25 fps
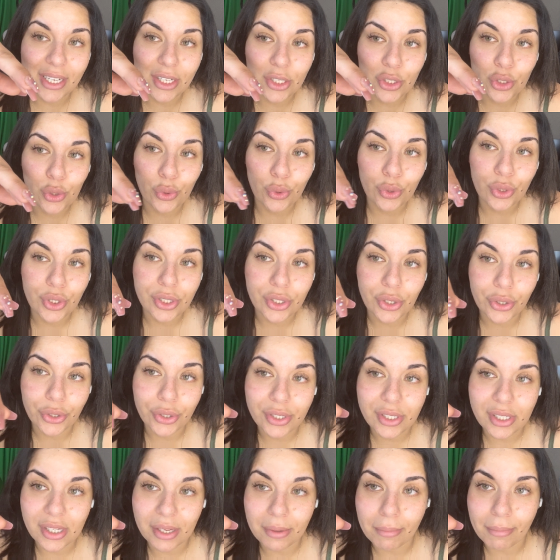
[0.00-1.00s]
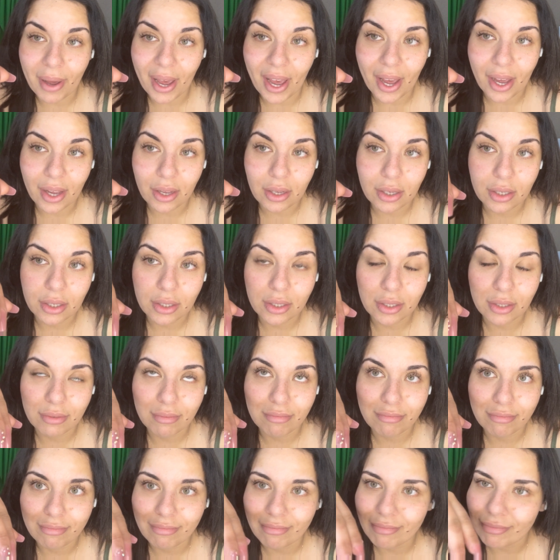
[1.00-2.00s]
scooches her seat back
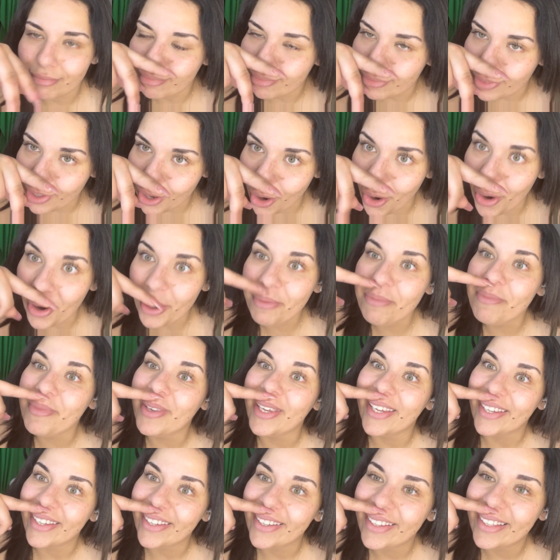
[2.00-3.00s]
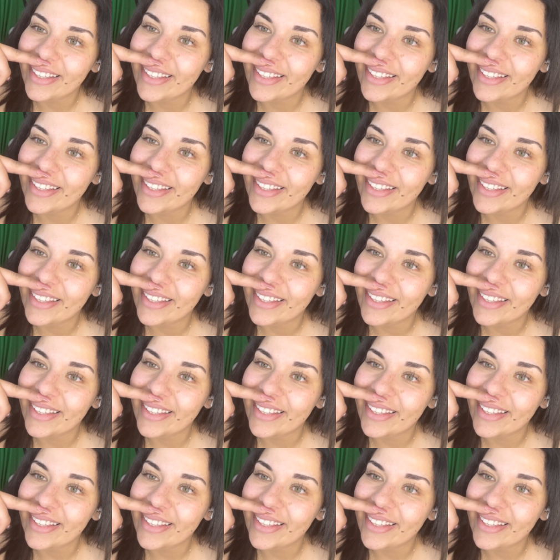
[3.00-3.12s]
on me.